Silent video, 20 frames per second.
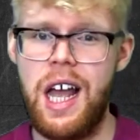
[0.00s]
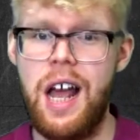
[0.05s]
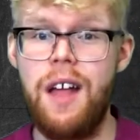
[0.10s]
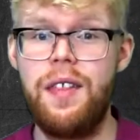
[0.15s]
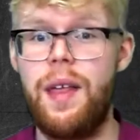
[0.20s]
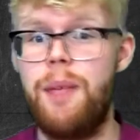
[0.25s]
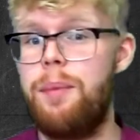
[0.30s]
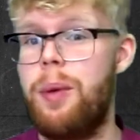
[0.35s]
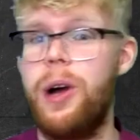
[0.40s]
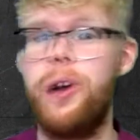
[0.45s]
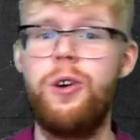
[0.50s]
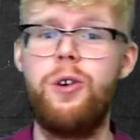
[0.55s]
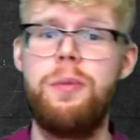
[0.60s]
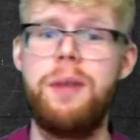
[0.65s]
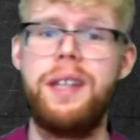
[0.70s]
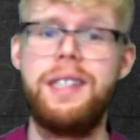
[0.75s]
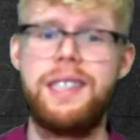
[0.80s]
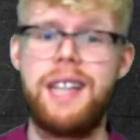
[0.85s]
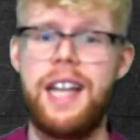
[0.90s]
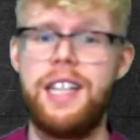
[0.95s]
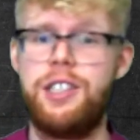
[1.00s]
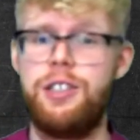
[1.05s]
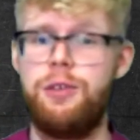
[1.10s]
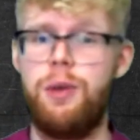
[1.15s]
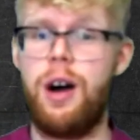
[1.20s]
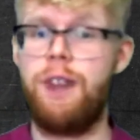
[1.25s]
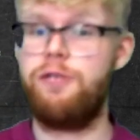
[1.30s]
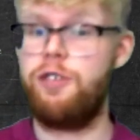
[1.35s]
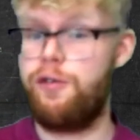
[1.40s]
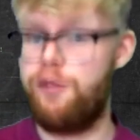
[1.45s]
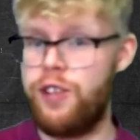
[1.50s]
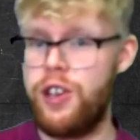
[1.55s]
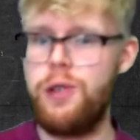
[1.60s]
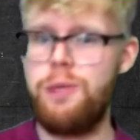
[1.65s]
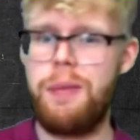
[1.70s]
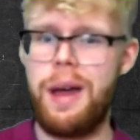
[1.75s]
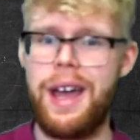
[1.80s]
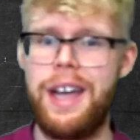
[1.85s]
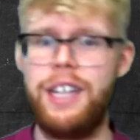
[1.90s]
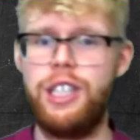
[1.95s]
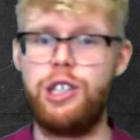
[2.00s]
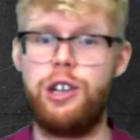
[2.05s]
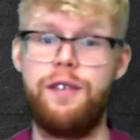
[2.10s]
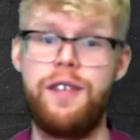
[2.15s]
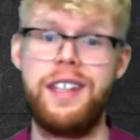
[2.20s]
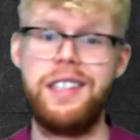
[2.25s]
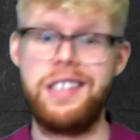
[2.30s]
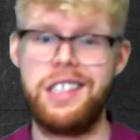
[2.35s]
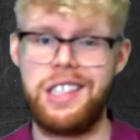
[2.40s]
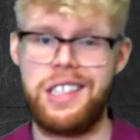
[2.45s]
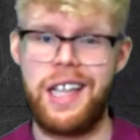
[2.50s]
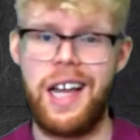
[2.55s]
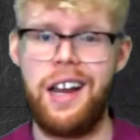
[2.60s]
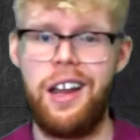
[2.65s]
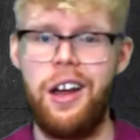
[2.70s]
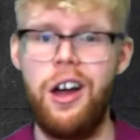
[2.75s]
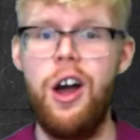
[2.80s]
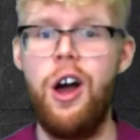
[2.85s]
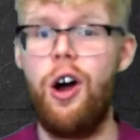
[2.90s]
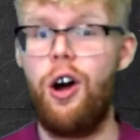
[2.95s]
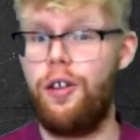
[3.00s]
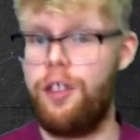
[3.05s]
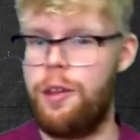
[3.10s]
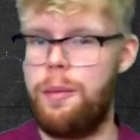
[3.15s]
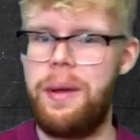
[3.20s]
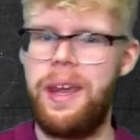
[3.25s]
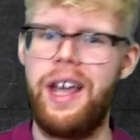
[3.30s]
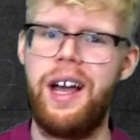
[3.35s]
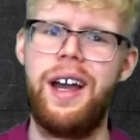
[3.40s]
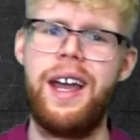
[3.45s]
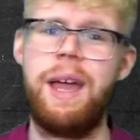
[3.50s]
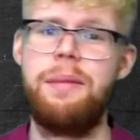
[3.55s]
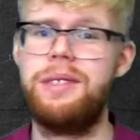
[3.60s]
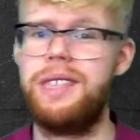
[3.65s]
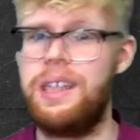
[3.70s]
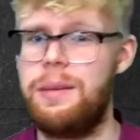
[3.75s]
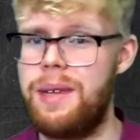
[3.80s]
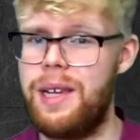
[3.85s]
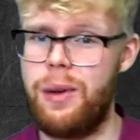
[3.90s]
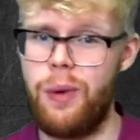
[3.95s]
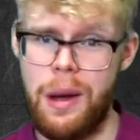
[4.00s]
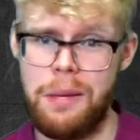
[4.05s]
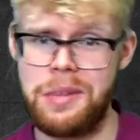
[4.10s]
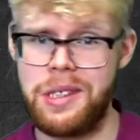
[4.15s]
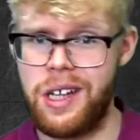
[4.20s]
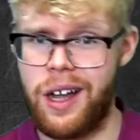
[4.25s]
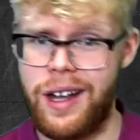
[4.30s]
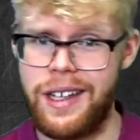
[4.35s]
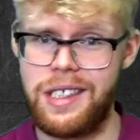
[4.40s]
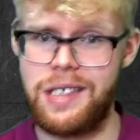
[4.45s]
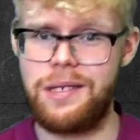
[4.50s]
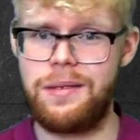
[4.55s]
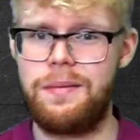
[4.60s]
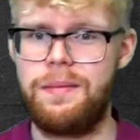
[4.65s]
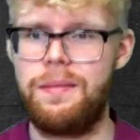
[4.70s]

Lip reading: then by all means head to our review page of Interstellar on the PIMDB website.